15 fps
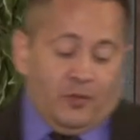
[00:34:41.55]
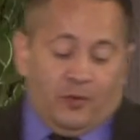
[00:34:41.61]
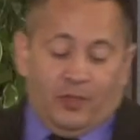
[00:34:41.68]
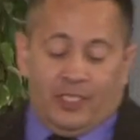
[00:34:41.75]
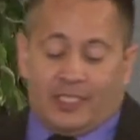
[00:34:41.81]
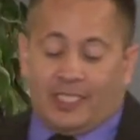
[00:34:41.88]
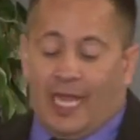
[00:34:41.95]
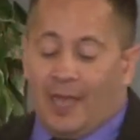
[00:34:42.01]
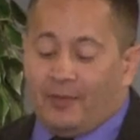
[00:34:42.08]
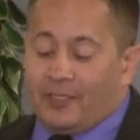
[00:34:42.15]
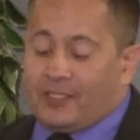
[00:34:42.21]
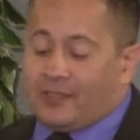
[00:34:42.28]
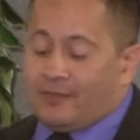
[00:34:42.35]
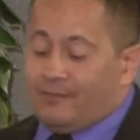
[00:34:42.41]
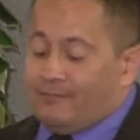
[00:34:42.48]
When the
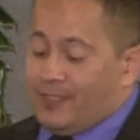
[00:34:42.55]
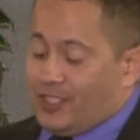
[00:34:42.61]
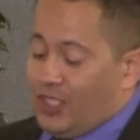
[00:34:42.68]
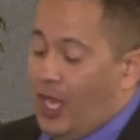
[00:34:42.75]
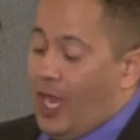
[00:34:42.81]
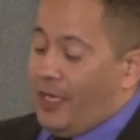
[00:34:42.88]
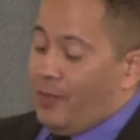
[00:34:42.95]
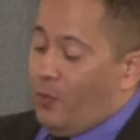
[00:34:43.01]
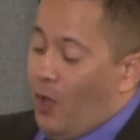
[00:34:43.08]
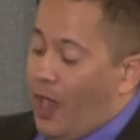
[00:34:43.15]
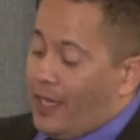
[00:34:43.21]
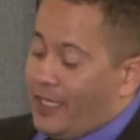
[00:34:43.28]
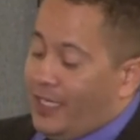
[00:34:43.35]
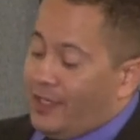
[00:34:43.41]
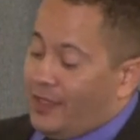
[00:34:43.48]
disciples saw him
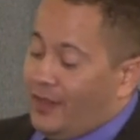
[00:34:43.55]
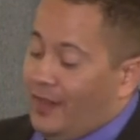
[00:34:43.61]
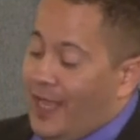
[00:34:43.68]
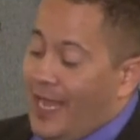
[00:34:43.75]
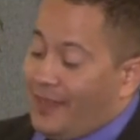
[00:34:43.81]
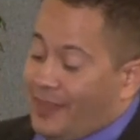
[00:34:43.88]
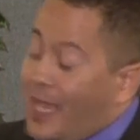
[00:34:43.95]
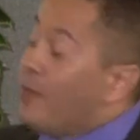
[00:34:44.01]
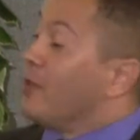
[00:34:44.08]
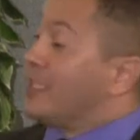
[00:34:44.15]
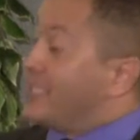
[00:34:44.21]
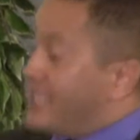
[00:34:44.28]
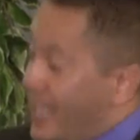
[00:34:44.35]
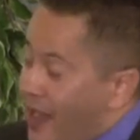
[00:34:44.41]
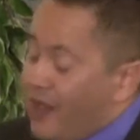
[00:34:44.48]
walking on the lake, they were
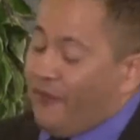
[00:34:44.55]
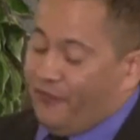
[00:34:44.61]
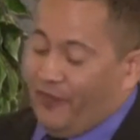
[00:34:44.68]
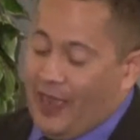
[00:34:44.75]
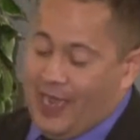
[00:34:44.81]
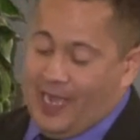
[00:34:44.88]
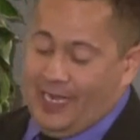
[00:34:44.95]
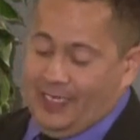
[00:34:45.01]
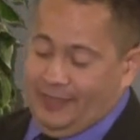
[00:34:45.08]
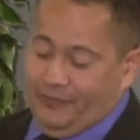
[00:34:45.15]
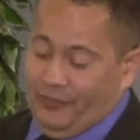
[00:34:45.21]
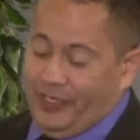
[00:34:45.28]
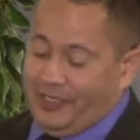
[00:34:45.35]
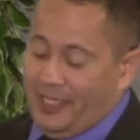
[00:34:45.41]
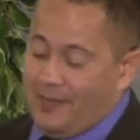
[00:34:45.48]
terrified.
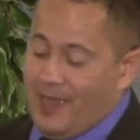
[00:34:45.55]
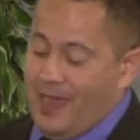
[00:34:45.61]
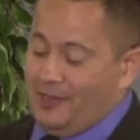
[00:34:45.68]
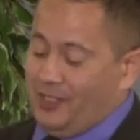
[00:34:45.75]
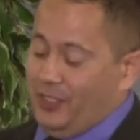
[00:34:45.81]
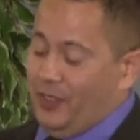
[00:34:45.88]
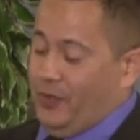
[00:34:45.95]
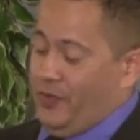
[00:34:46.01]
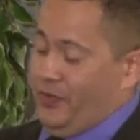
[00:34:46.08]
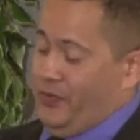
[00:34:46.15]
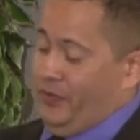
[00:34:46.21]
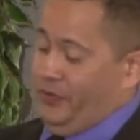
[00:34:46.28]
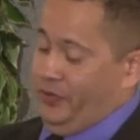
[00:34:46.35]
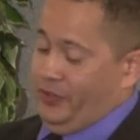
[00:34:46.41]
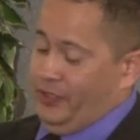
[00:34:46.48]
Freaked them out too.
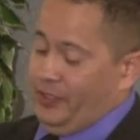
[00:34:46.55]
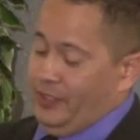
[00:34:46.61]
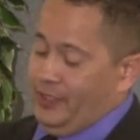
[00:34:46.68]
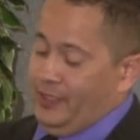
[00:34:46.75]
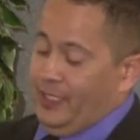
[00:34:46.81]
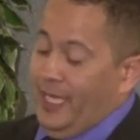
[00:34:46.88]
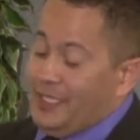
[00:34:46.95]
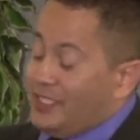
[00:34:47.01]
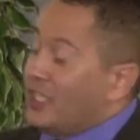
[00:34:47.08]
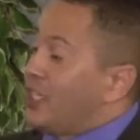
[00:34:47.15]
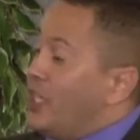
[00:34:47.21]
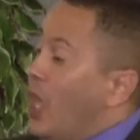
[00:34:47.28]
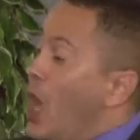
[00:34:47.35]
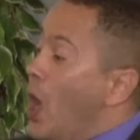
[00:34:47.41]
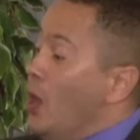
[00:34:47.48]
It's
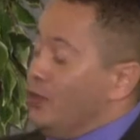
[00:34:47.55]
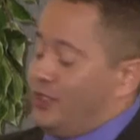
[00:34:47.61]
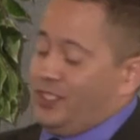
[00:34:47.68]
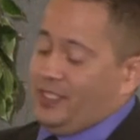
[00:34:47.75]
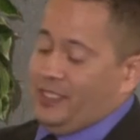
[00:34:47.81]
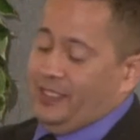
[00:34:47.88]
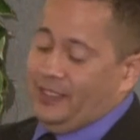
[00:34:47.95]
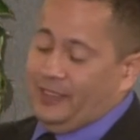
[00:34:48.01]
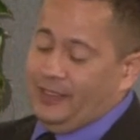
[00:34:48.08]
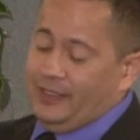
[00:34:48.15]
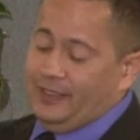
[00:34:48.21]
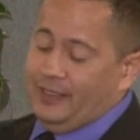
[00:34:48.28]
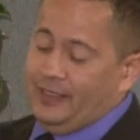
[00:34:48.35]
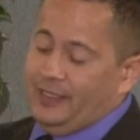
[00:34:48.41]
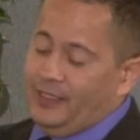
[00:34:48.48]
a ghost,
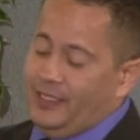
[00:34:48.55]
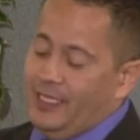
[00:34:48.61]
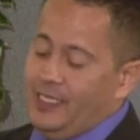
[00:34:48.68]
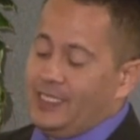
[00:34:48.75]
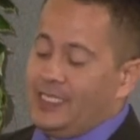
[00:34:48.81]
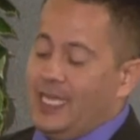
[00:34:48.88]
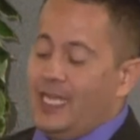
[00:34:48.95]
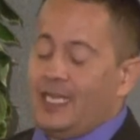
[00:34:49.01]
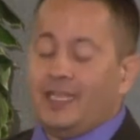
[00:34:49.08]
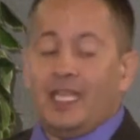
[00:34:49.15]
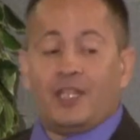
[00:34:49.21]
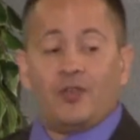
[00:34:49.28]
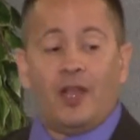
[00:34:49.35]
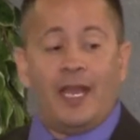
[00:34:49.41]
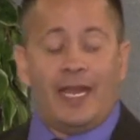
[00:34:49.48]
they said, and
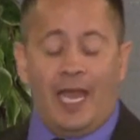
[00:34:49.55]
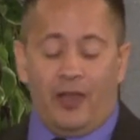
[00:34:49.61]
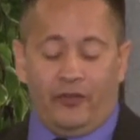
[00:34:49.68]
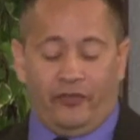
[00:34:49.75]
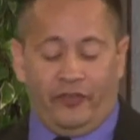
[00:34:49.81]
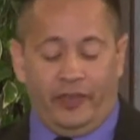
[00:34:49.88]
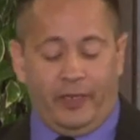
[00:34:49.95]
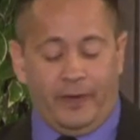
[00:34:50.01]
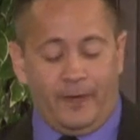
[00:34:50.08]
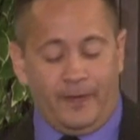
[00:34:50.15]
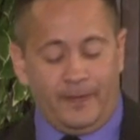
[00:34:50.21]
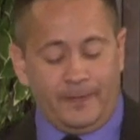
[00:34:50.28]
they cried out in fear.